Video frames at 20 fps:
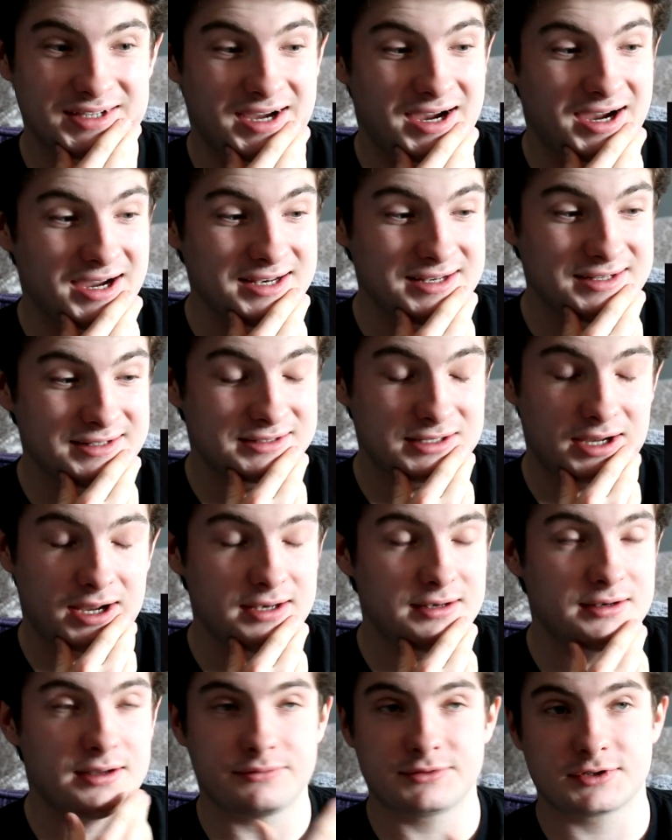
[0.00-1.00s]
I
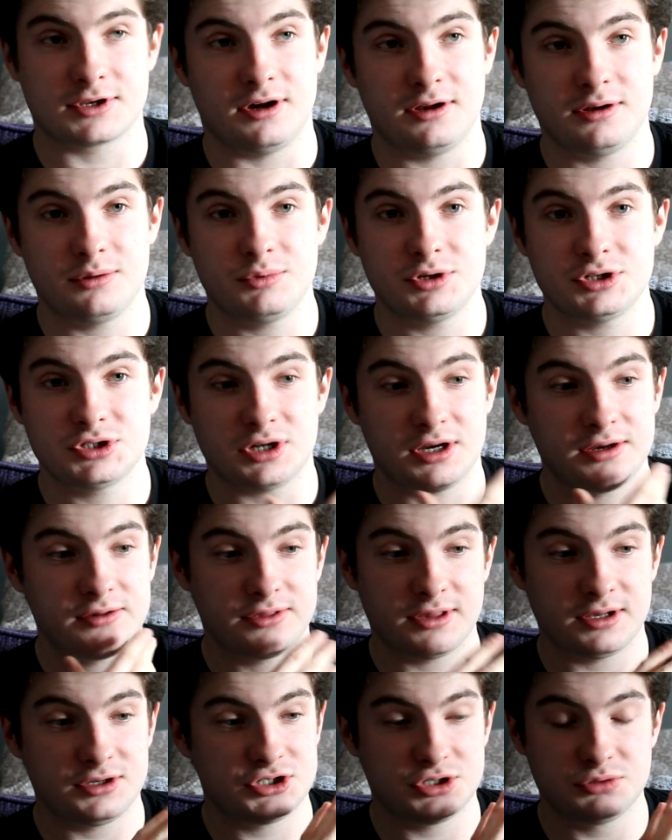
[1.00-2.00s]
love Scarlet Witch. I
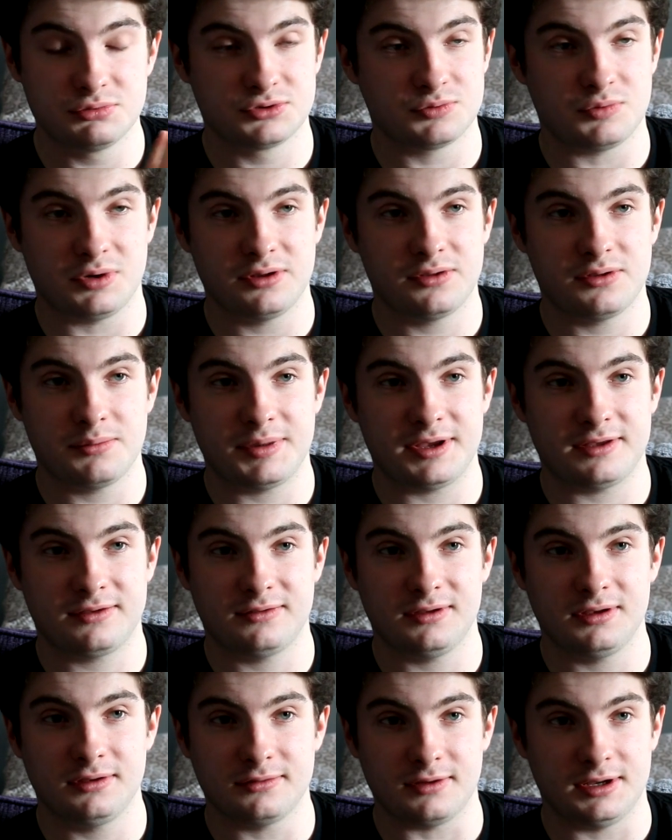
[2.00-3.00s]
think she was one of the best
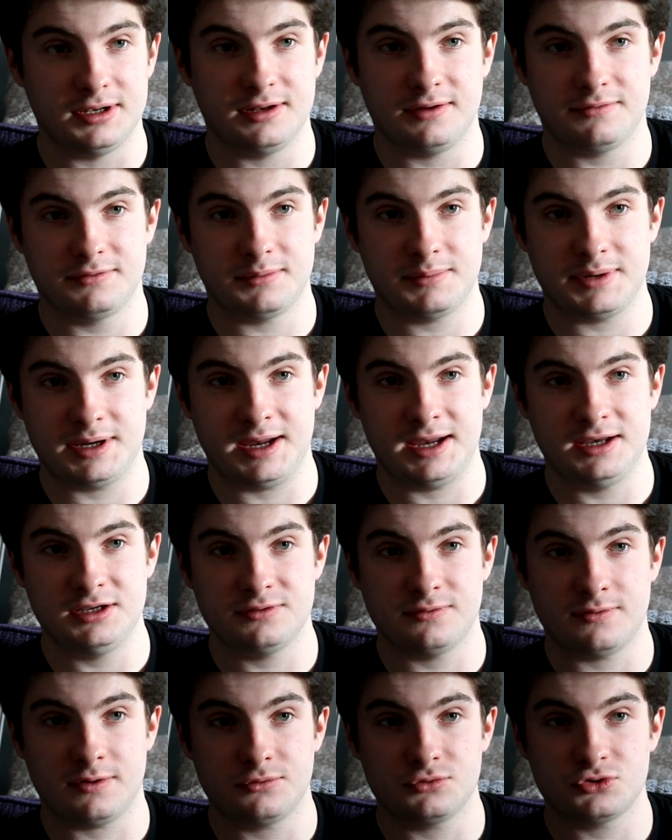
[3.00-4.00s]
things I loved about
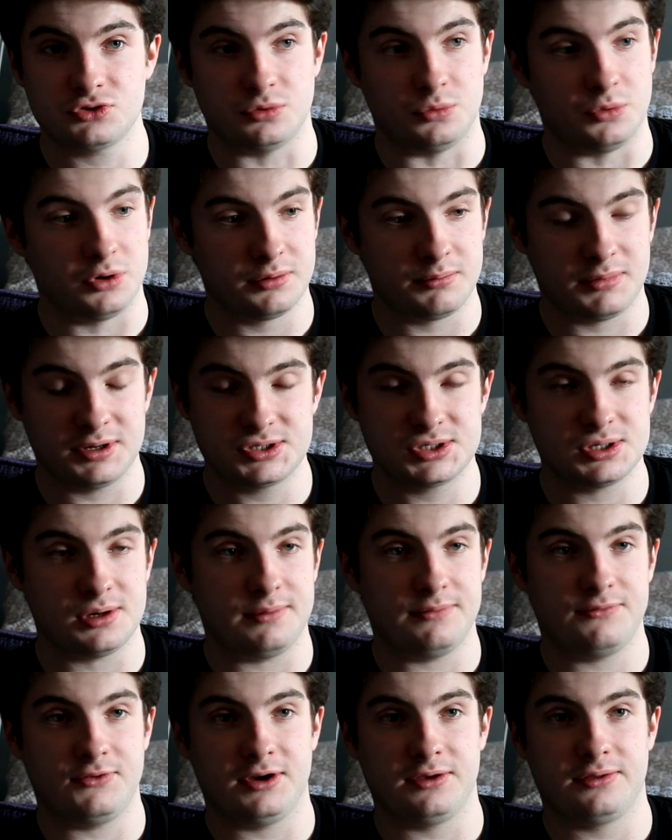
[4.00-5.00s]
Age of Ultron. One of my
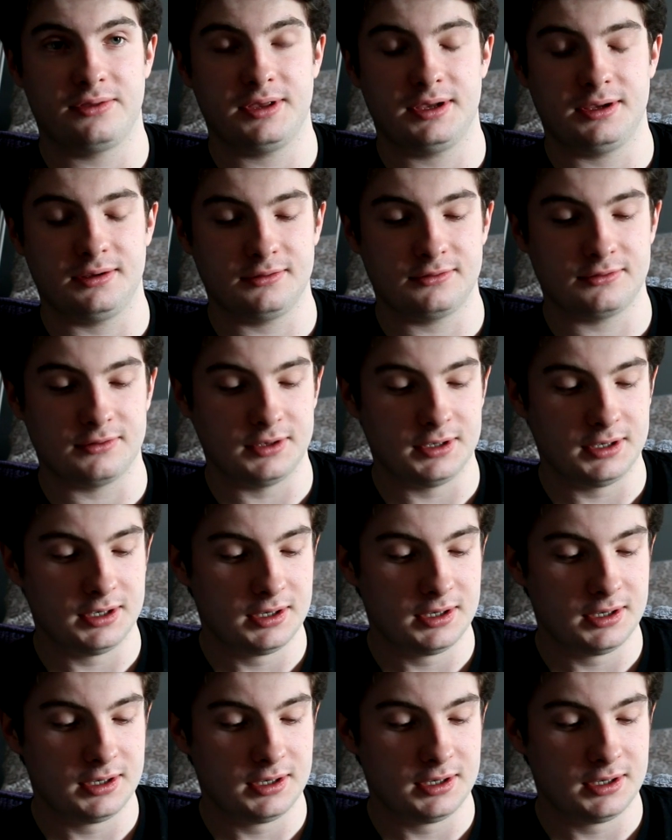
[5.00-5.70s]
top 5 things.